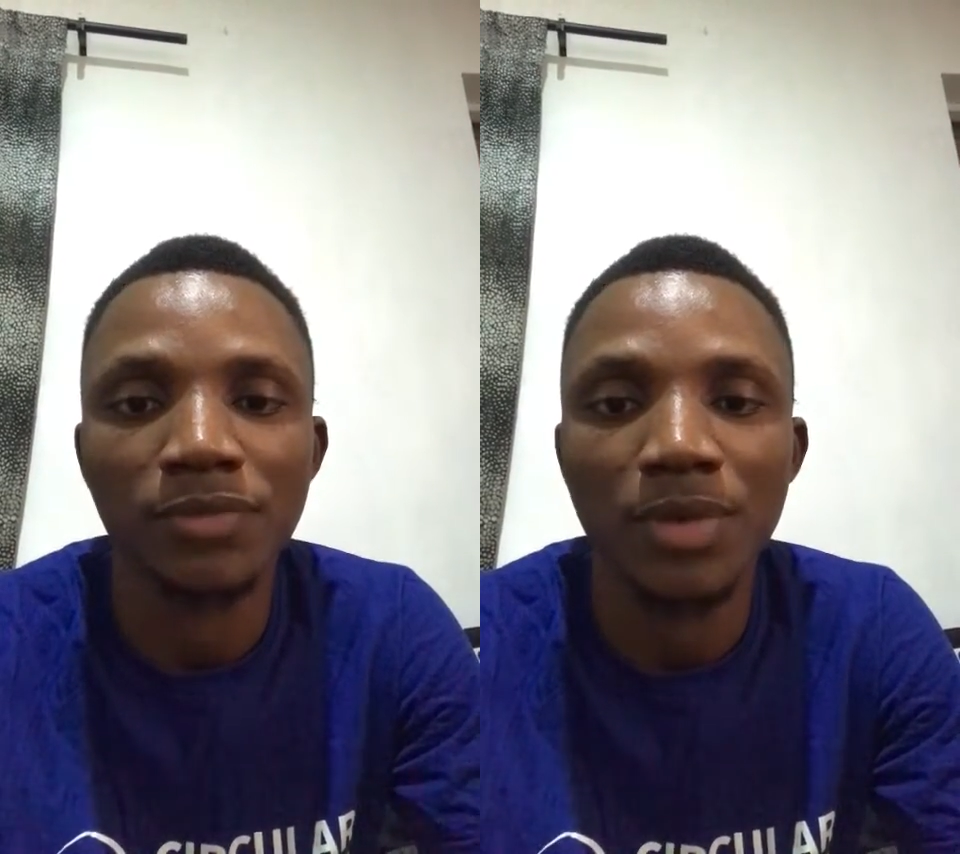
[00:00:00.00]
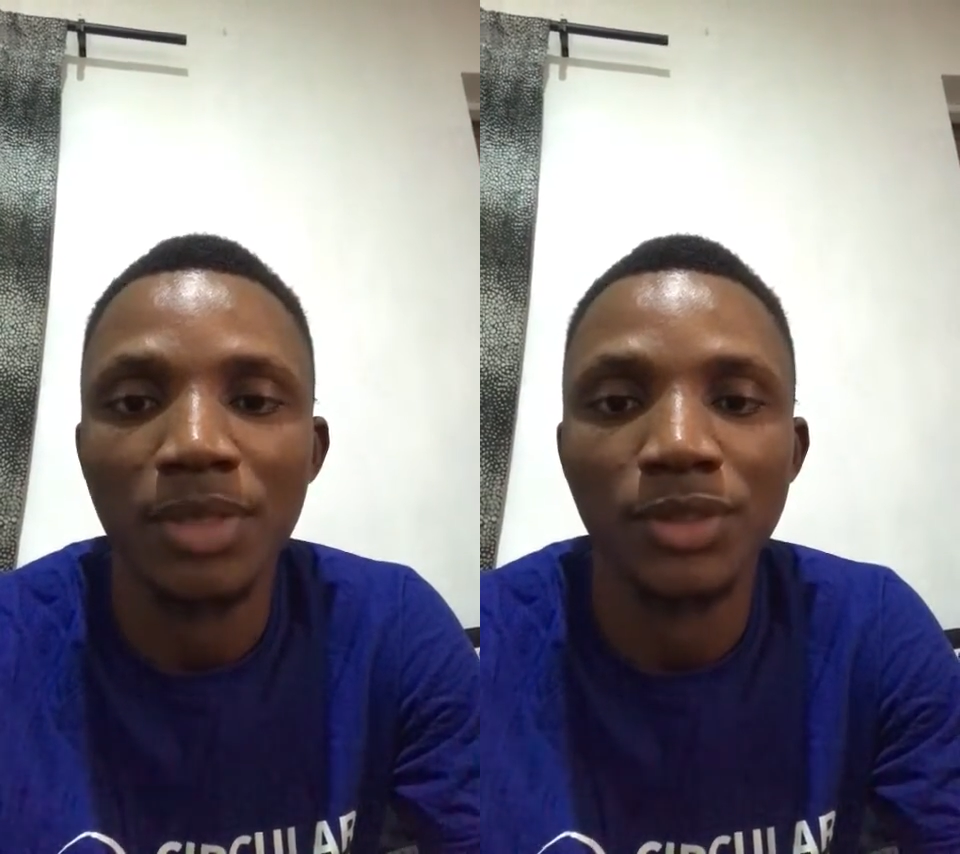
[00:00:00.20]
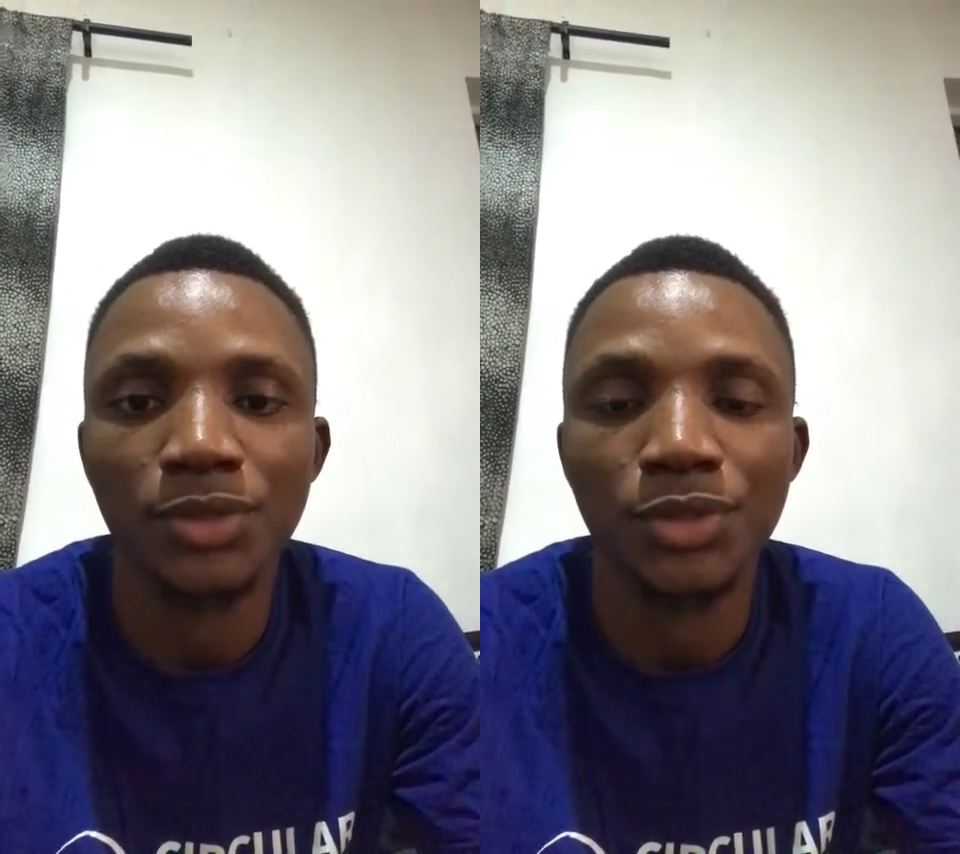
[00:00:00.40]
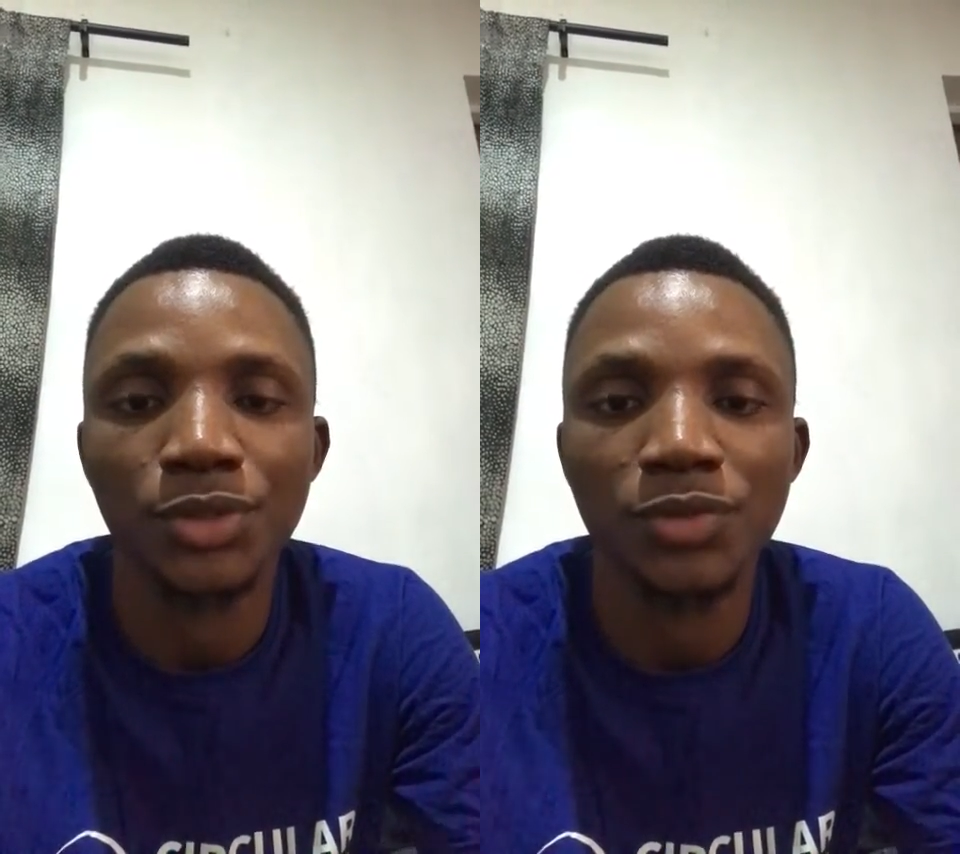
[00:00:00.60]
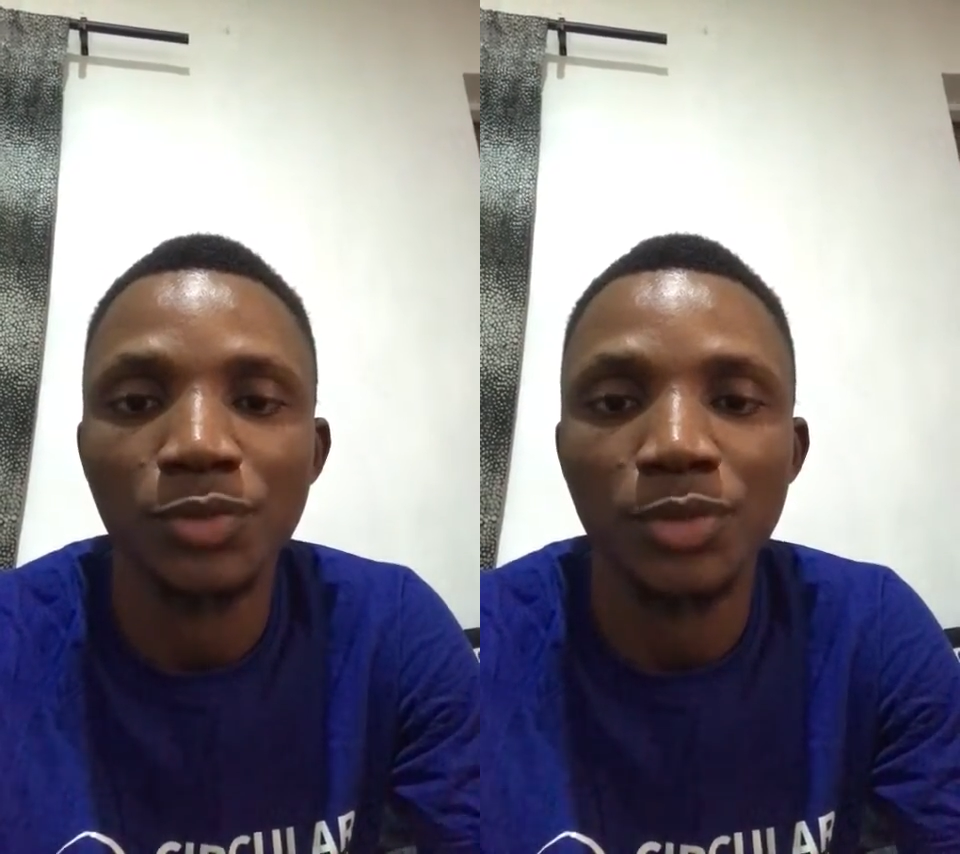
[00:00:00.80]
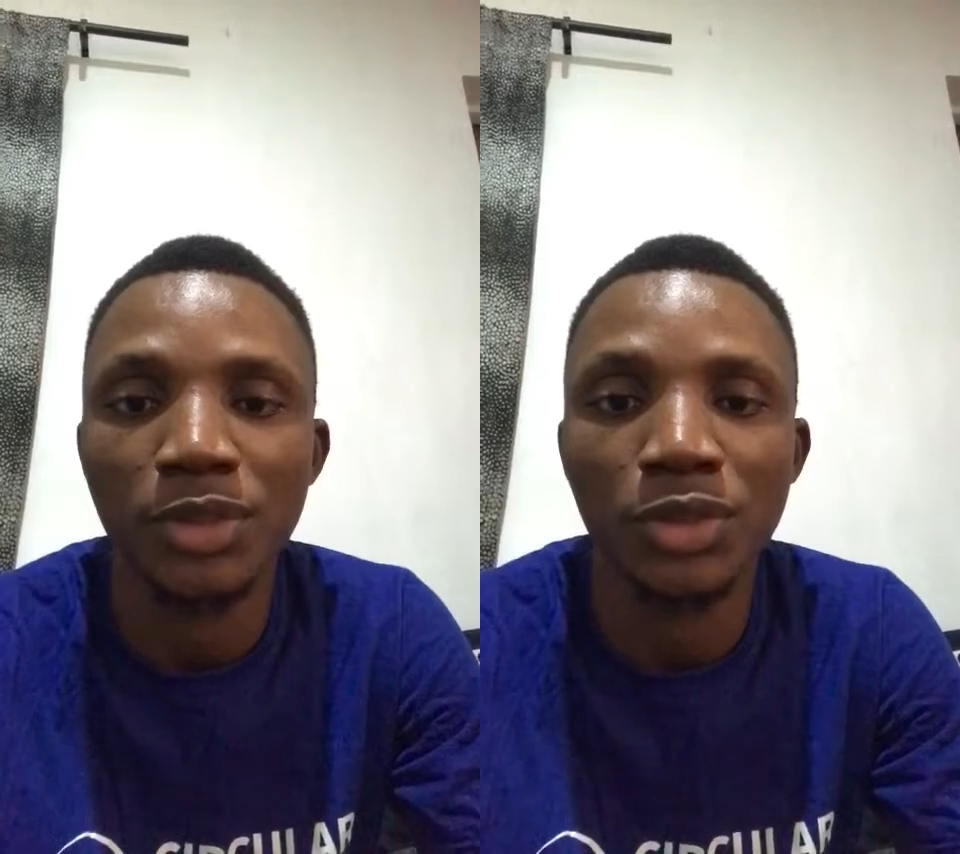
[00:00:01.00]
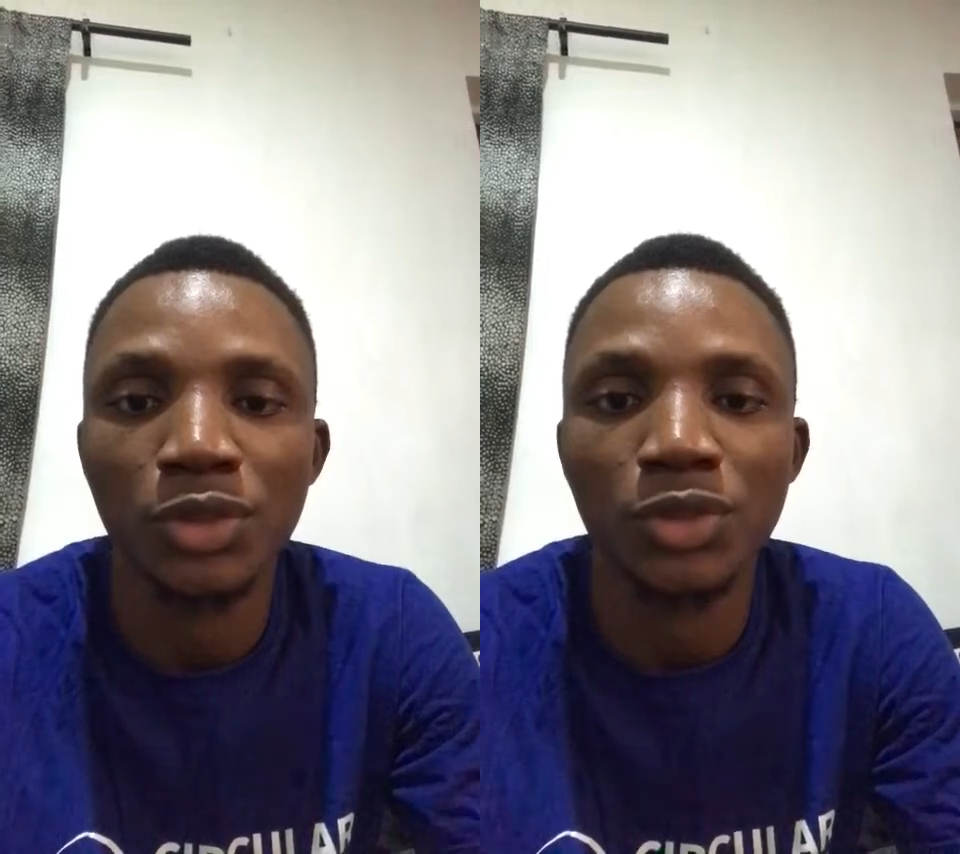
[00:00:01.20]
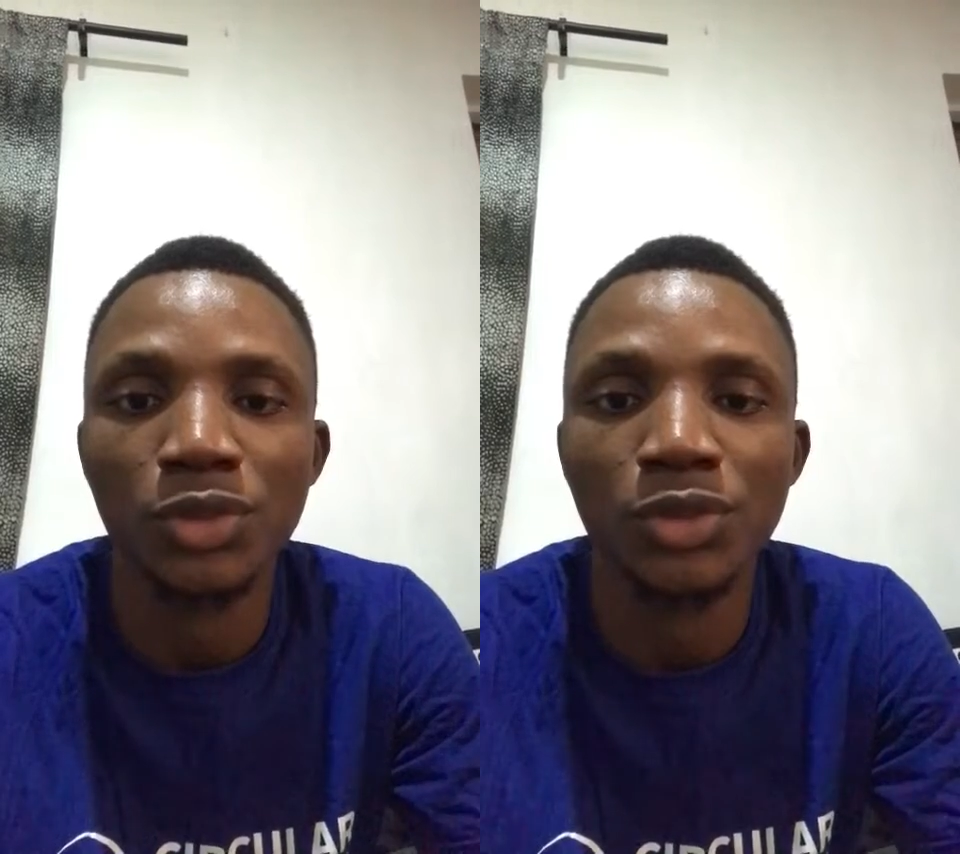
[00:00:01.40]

Farmers don't use, food processors don't